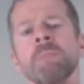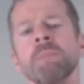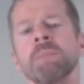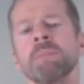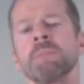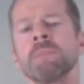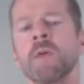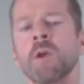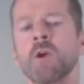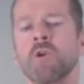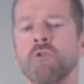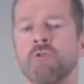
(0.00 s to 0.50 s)

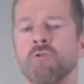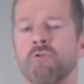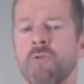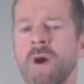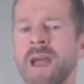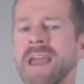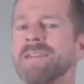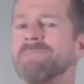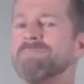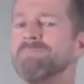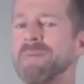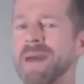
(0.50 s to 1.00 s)
the
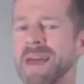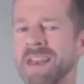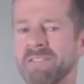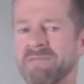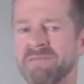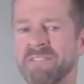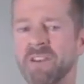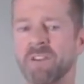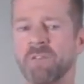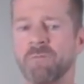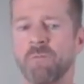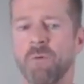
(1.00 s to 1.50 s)
great
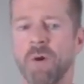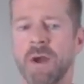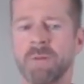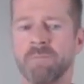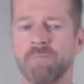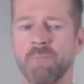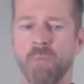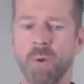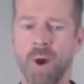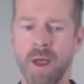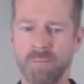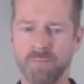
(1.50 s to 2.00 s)
benefit of
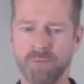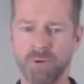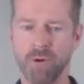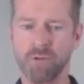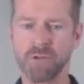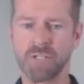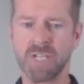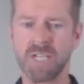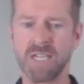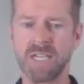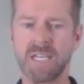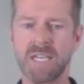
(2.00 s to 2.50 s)
whey
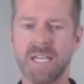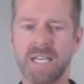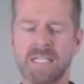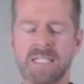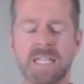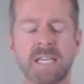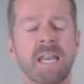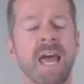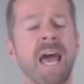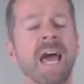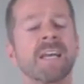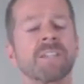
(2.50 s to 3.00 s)
protein is
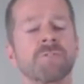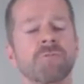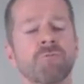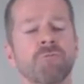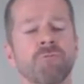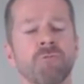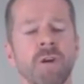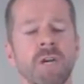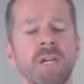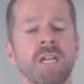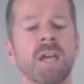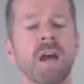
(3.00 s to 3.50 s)
it has
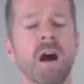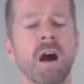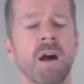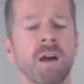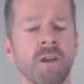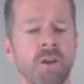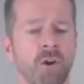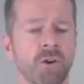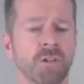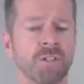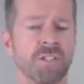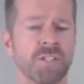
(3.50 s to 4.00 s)
really high
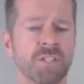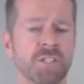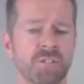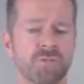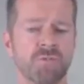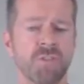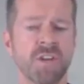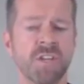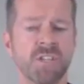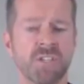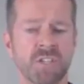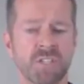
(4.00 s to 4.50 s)

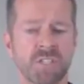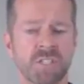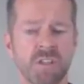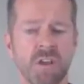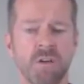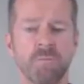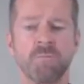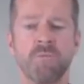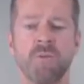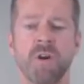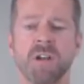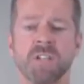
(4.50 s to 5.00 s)
concentrations
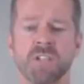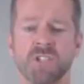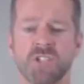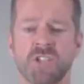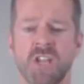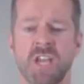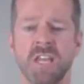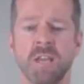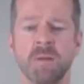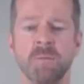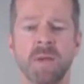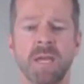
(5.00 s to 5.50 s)
of branched
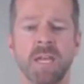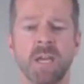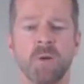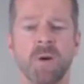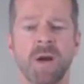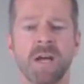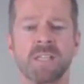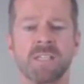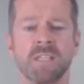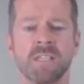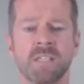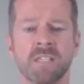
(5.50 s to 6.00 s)
chain amino
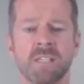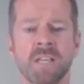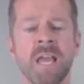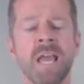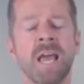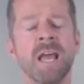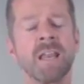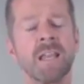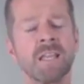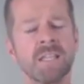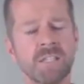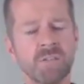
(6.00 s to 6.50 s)
acids.
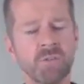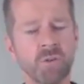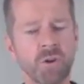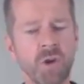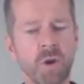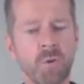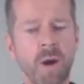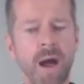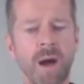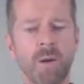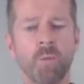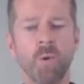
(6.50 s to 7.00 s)
Let's talk
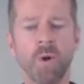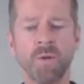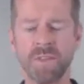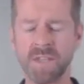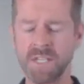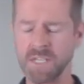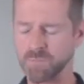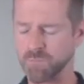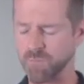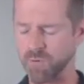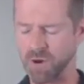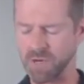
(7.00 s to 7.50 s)
about what
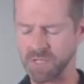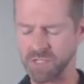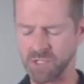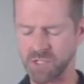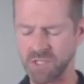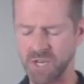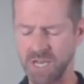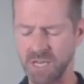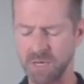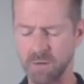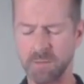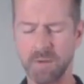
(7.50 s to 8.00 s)
these branched
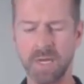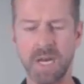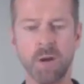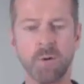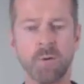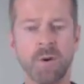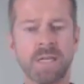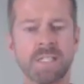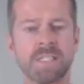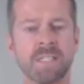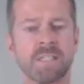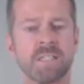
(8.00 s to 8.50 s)
chain
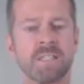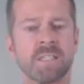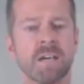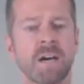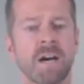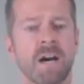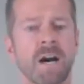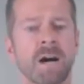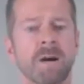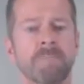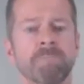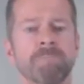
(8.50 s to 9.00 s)
amino acids
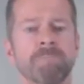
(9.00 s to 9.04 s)
are.